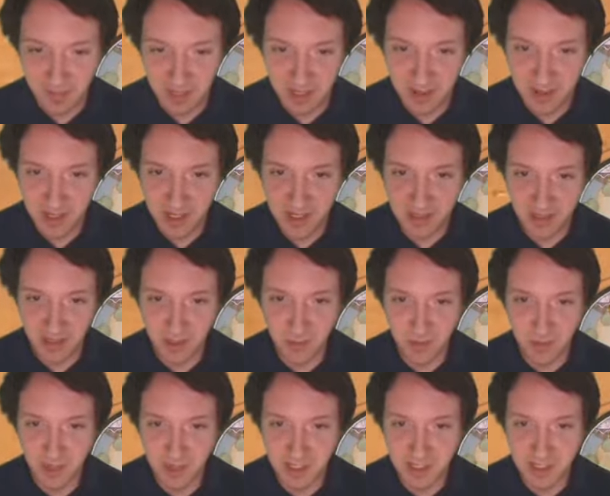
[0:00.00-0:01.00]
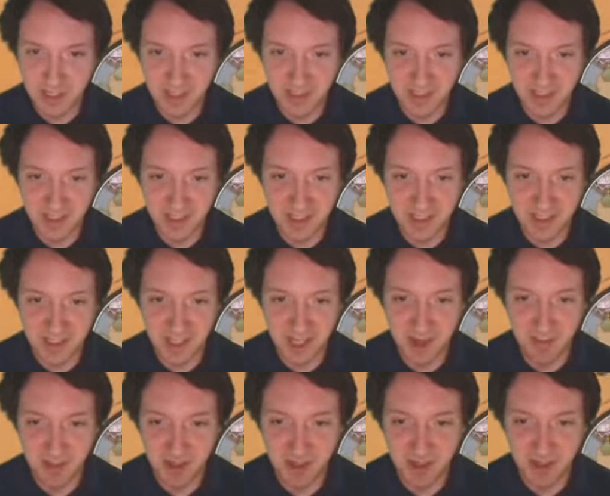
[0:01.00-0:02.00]
Okay, so running doesn't take
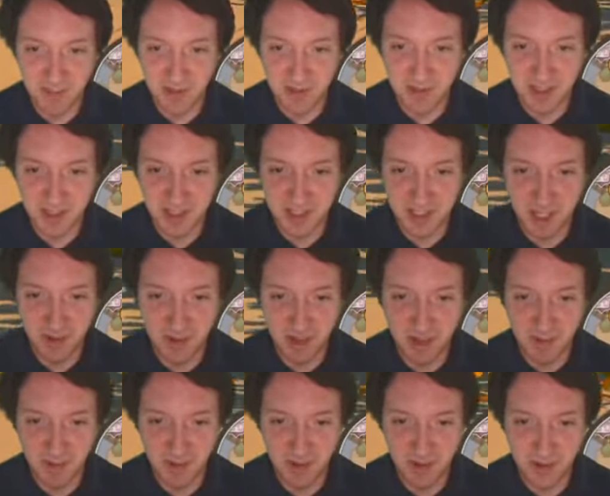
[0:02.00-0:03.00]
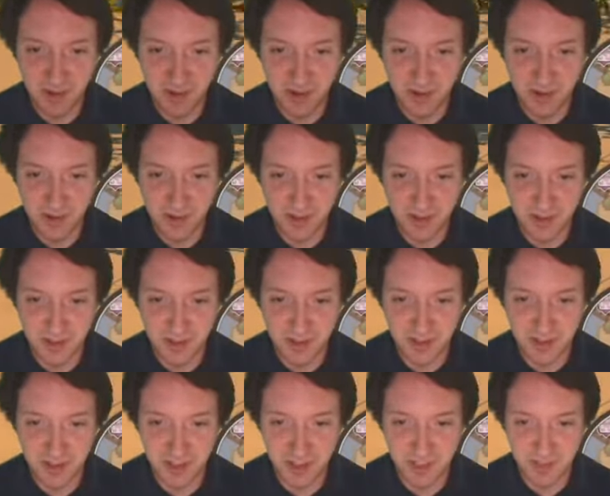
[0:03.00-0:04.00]
stamina, but my stamina bar
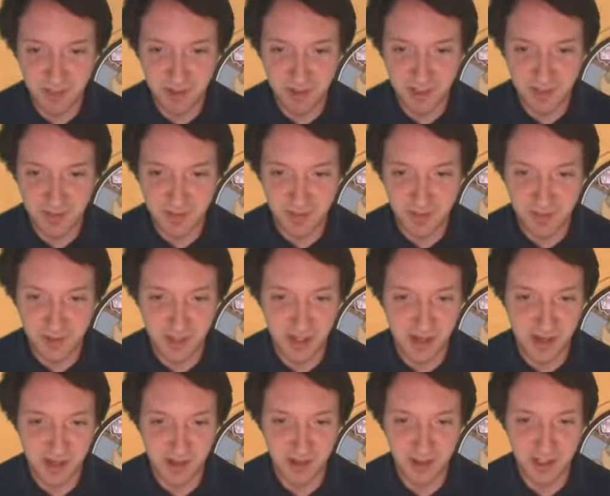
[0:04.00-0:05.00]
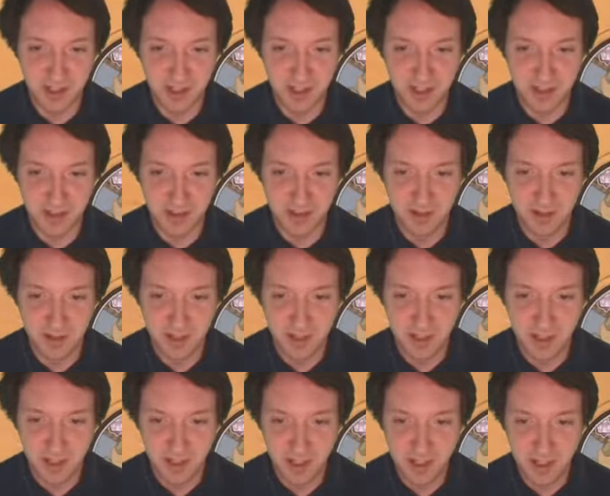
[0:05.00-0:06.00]
does deplete for dodging.
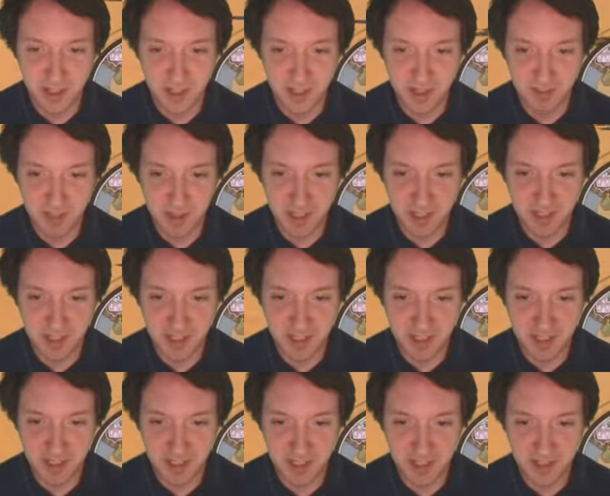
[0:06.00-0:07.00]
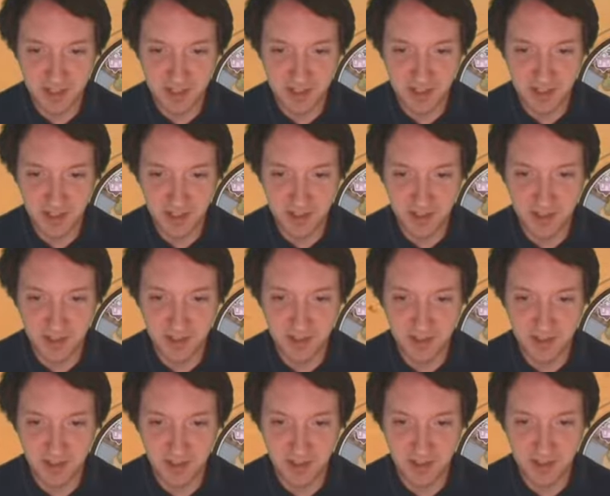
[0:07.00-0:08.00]
And I'm guessing it
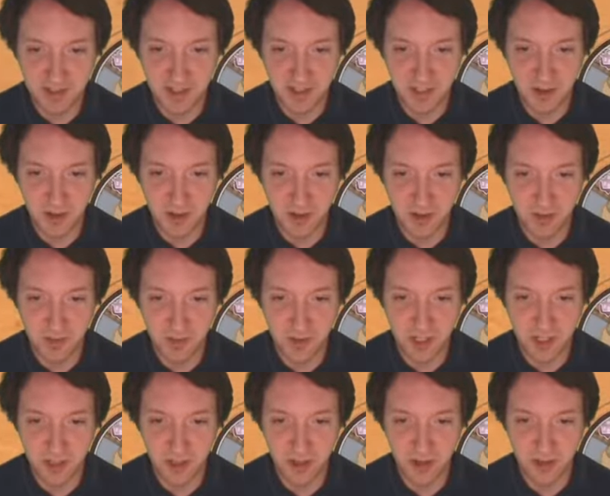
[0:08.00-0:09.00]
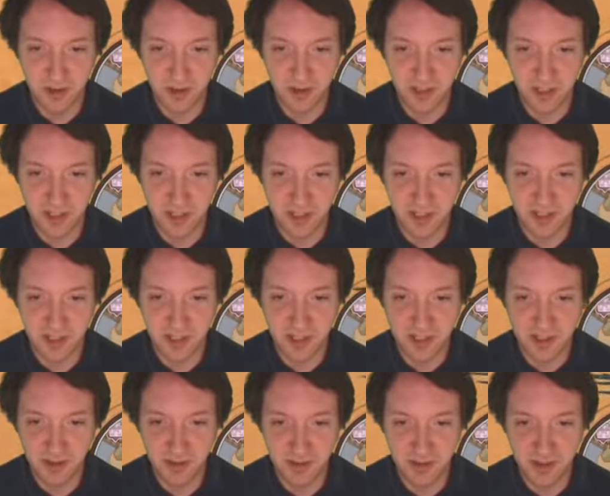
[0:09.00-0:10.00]
doesn't start recharging until I
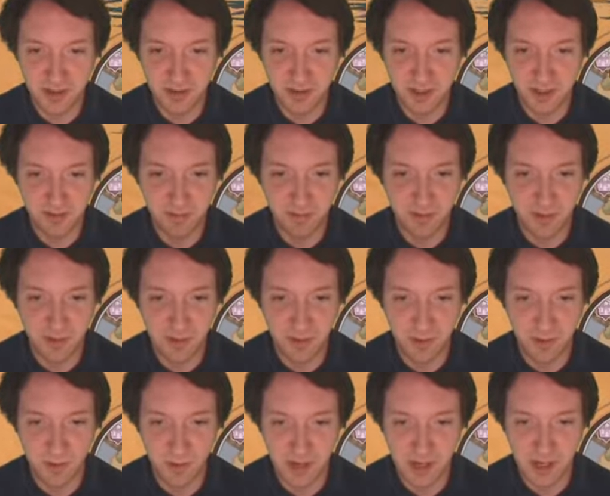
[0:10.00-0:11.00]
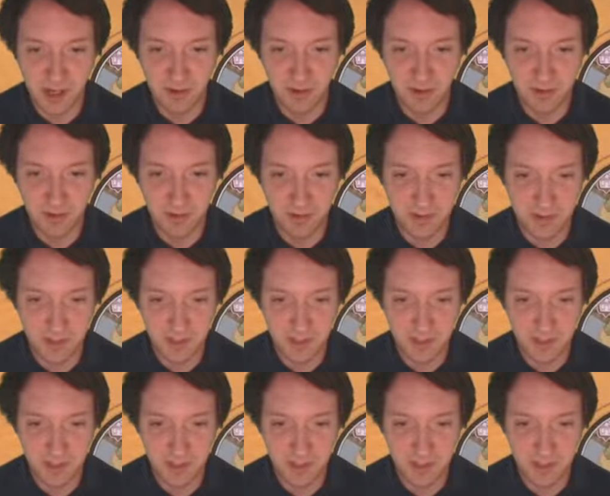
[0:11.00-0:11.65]
don't use it for a while.